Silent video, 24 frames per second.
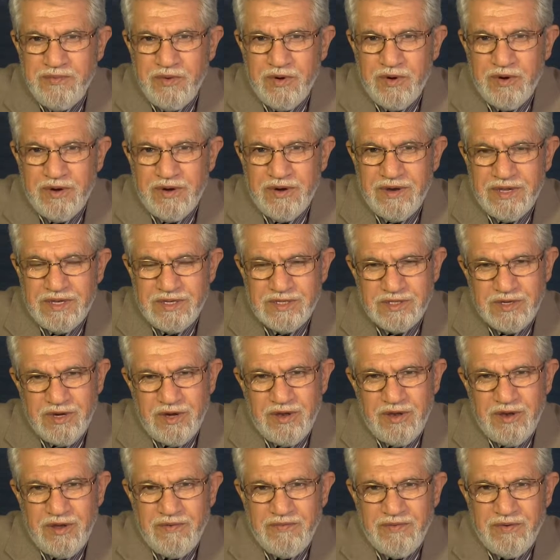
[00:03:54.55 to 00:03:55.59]
for
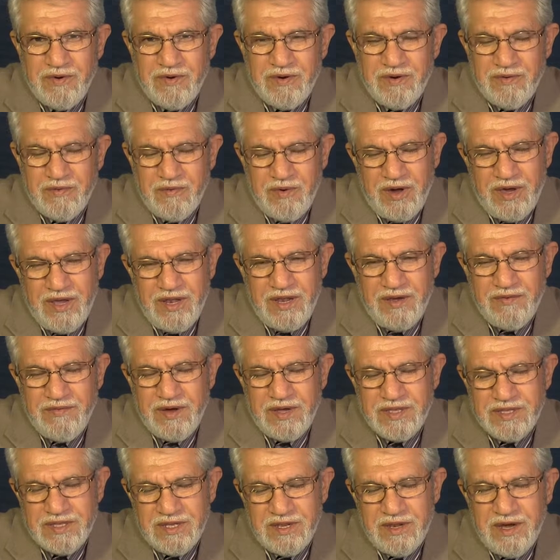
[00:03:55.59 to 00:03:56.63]
inshallah, for a while,
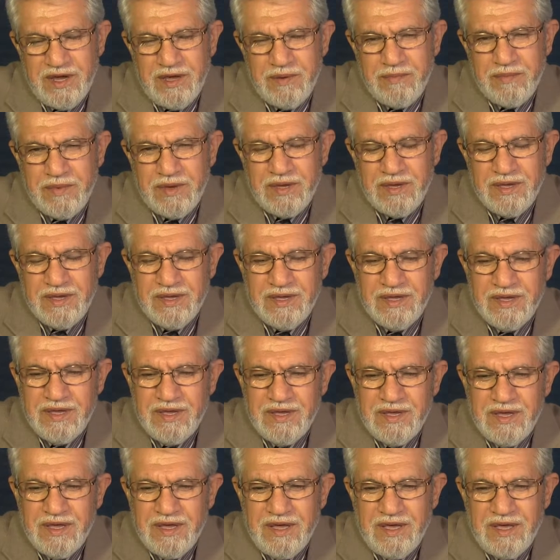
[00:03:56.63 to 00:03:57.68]
until I'm
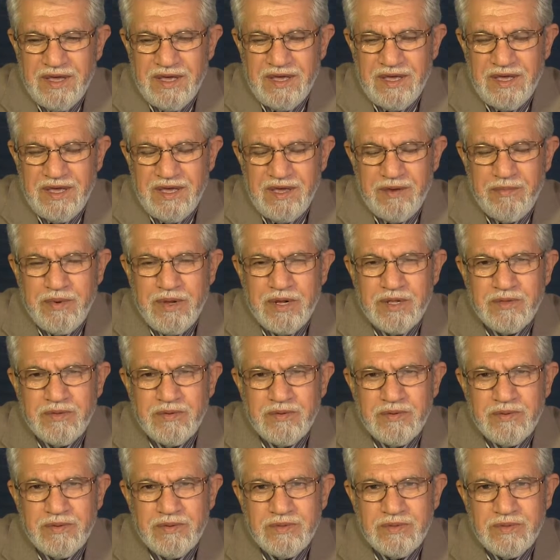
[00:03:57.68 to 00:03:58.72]
able
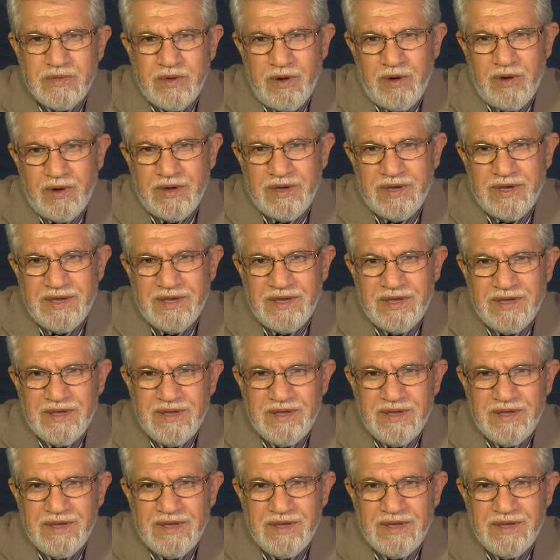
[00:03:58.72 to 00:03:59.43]
to talk